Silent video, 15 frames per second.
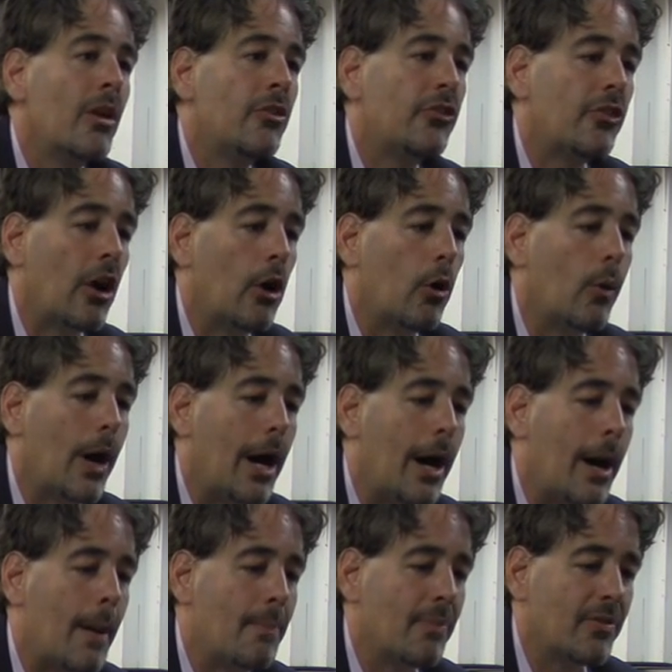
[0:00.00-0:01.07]

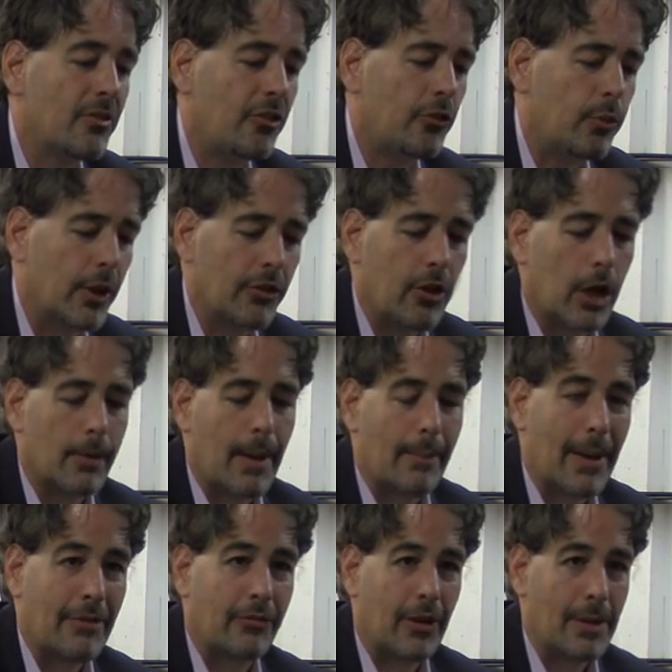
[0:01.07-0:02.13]
So just want to talk about
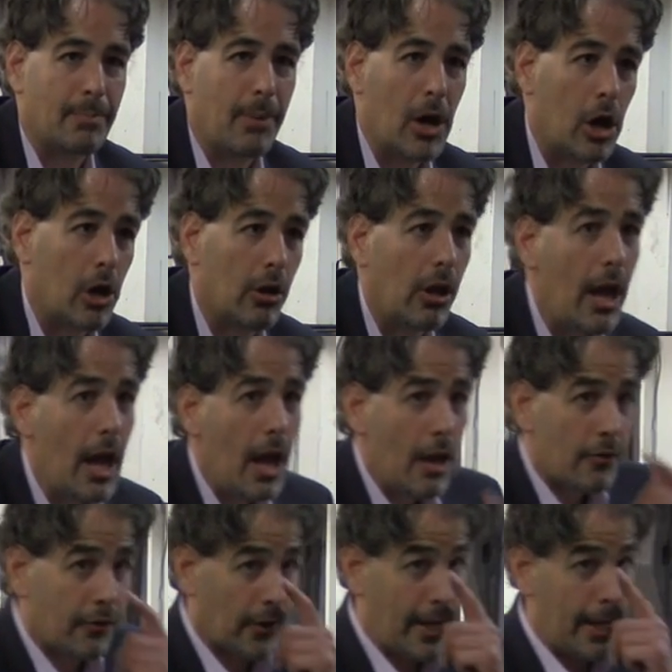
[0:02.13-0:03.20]
my friend Paul.
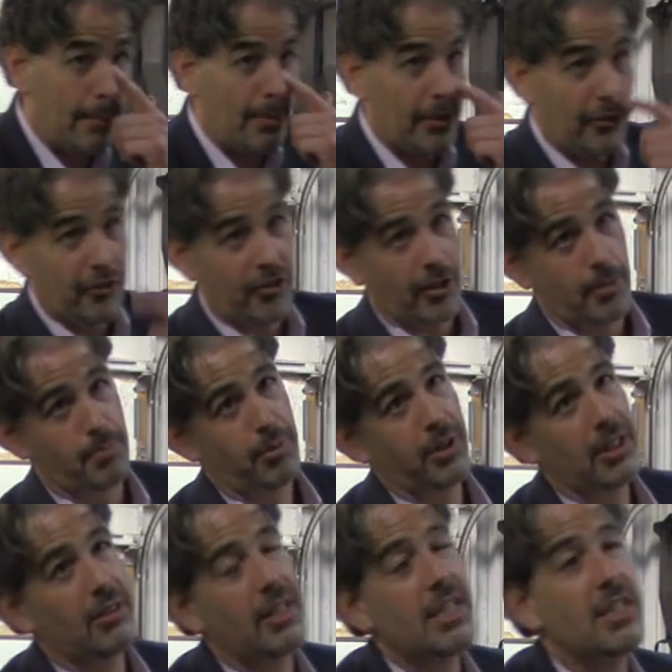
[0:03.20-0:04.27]
For him, this is a
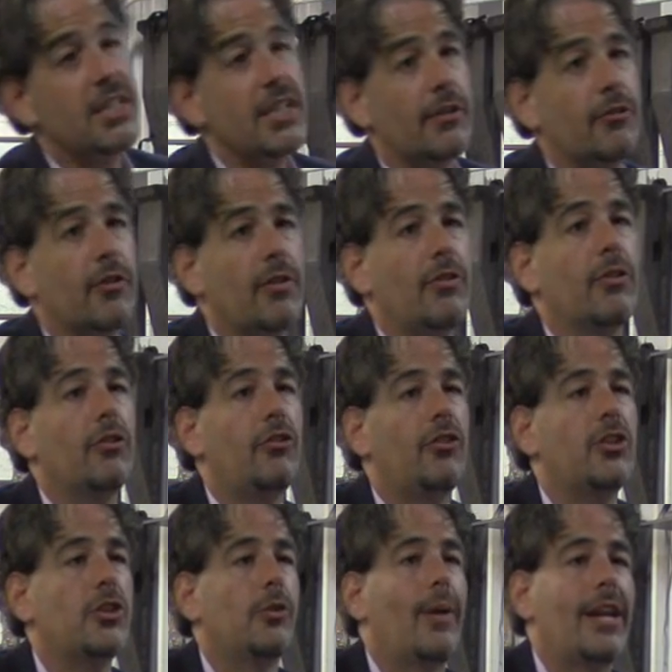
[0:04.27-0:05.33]
completely different
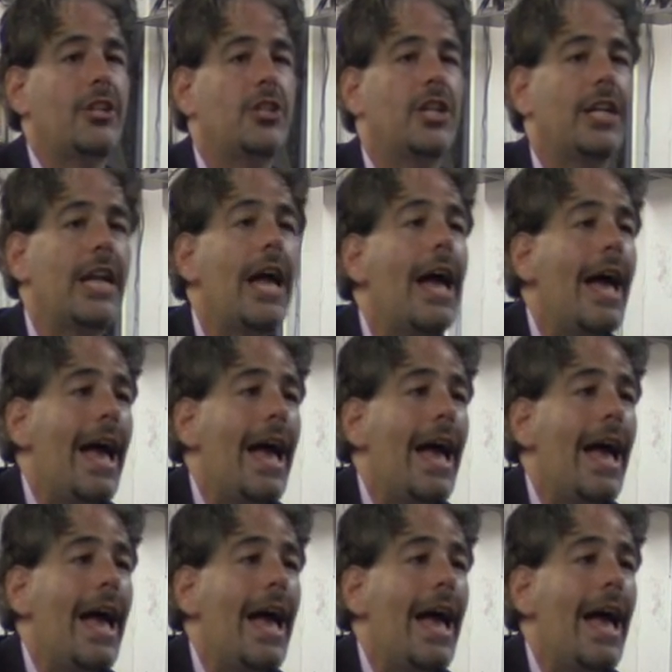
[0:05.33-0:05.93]
situation.